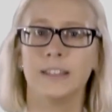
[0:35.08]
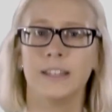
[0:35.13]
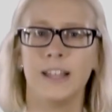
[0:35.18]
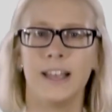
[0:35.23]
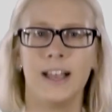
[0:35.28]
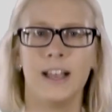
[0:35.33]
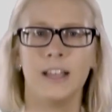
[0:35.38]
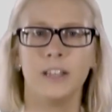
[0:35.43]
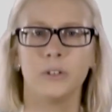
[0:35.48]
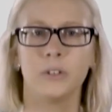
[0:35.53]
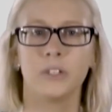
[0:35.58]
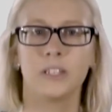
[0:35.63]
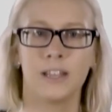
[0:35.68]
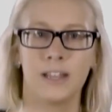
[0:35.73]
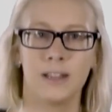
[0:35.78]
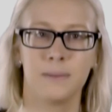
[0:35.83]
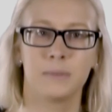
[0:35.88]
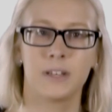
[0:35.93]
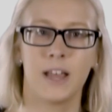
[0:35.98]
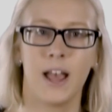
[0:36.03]
allow your
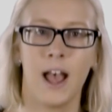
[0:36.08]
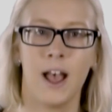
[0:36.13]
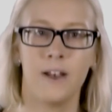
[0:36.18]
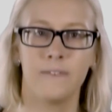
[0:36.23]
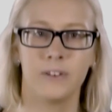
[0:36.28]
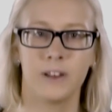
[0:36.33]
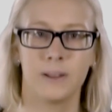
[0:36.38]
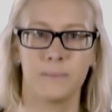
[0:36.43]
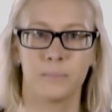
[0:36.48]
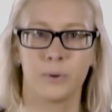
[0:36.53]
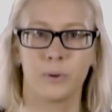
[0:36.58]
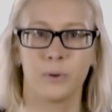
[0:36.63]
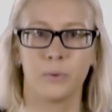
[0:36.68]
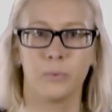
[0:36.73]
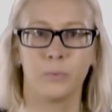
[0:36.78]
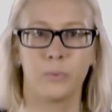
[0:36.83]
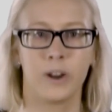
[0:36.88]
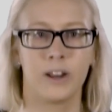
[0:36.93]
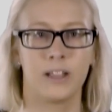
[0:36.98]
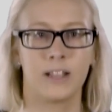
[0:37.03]
team to have an
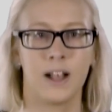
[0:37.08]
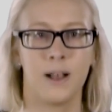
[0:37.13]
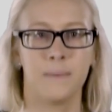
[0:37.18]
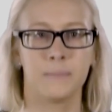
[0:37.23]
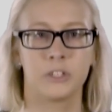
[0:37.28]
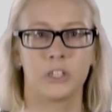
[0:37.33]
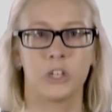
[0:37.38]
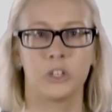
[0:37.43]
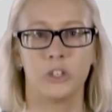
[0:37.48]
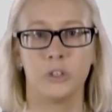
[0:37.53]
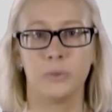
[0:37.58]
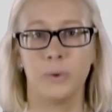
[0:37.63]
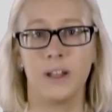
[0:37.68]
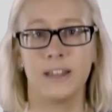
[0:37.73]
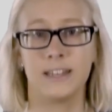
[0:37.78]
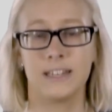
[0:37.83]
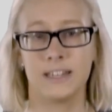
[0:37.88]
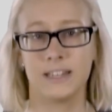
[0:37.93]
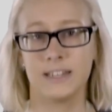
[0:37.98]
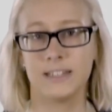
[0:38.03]
input when it comes to new
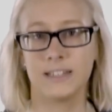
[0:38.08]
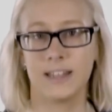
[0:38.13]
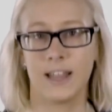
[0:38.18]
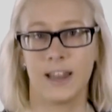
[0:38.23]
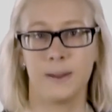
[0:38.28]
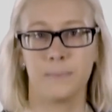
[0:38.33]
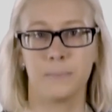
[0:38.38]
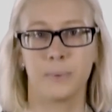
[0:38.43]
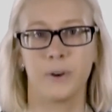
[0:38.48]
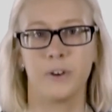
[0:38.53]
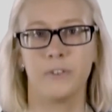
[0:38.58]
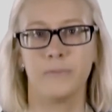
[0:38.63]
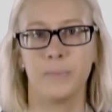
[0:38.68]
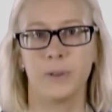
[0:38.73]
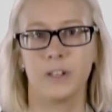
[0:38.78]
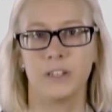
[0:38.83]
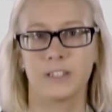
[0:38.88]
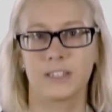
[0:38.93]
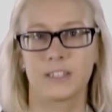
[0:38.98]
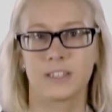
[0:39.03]
ideas and
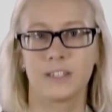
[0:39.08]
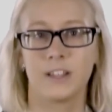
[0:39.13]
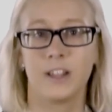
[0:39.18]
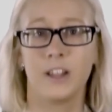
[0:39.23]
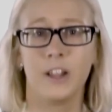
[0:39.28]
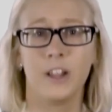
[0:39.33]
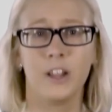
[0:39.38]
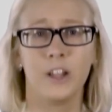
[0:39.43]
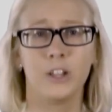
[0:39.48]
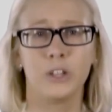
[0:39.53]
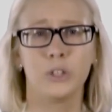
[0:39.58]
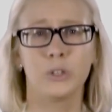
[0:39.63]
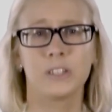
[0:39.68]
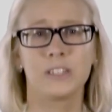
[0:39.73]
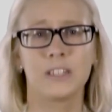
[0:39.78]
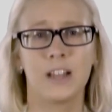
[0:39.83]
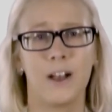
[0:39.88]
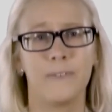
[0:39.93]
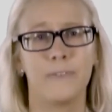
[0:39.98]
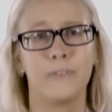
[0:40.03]
improvements. Your
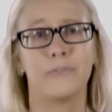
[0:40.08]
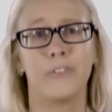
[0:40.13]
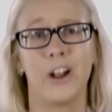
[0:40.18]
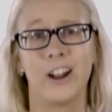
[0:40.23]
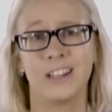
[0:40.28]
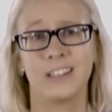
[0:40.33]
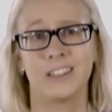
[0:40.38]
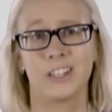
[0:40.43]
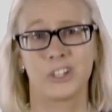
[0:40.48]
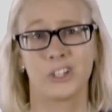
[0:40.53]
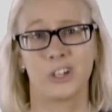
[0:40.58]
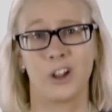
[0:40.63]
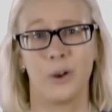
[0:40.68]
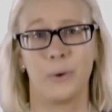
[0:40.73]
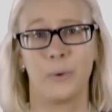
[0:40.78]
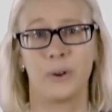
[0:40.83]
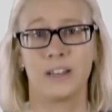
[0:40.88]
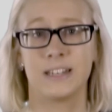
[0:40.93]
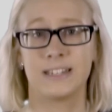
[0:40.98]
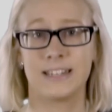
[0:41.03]
staff are running the
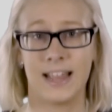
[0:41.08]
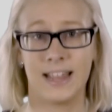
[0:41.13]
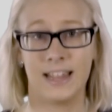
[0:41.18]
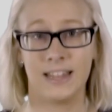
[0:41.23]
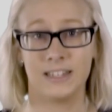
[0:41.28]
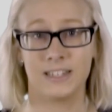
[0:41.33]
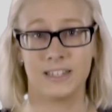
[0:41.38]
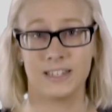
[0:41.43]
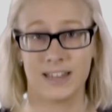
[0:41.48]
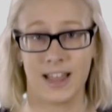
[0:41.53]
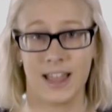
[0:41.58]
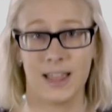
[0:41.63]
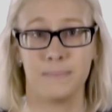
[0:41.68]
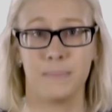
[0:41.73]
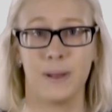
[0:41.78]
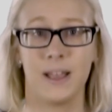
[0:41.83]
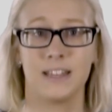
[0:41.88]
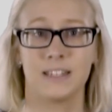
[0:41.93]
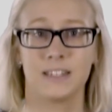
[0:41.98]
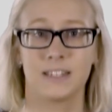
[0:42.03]
show on a day-to-day
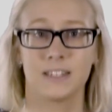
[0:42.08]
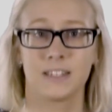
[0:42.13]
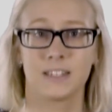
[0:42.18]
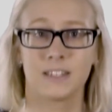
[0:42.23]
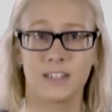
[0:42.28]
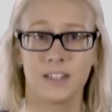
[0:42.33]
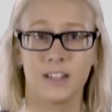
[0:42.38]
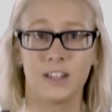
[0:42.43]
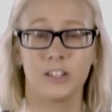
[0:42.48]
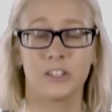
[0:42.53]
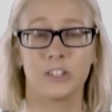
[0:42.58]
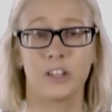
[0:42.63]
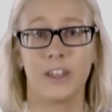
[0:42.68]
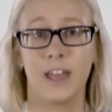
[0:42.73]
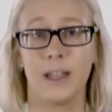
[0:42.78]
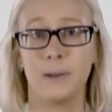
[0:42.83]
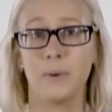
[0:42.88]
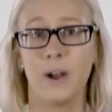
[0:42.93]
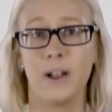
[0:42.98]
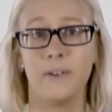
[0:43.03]
basis, so
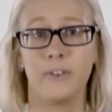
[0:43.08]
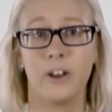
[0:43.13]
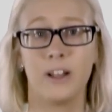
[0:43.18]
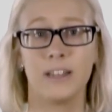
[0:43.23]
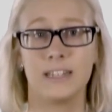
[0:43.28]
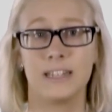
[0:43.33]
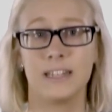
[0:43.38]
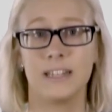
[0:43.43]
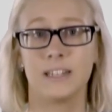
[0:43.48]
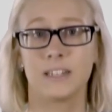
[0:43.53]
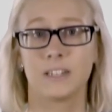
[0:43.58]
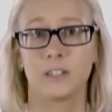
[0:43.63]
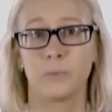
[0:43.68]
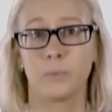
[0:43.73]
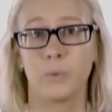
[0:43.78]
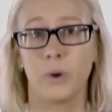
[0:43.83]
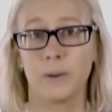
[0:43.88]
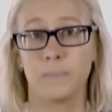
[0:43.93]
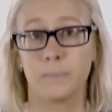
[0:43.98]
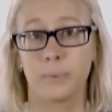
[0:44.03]
they will have ideas on
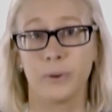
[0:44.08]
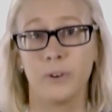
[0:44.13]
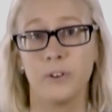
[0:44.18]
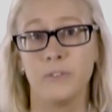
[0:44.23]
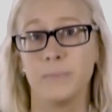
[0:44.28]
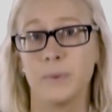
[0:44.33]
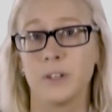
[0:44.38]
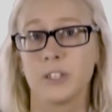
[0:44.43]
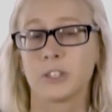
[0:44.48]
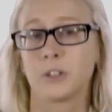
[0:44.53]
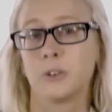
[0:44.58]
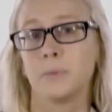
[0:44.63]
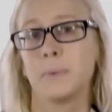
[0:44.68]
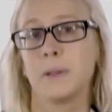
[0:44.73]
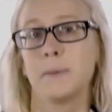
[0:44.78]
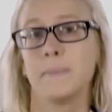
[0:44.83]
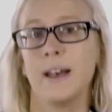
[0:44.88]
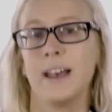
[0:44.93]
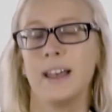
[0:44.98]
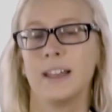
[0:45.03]
what improvements could
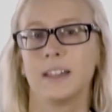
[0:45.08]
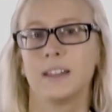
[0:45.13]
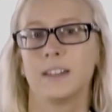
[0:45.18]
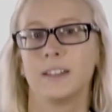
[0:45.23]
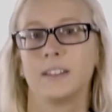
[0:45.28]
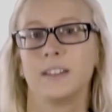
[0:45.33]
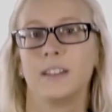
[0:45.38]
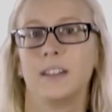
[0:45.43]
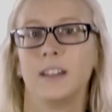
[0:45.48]
be made.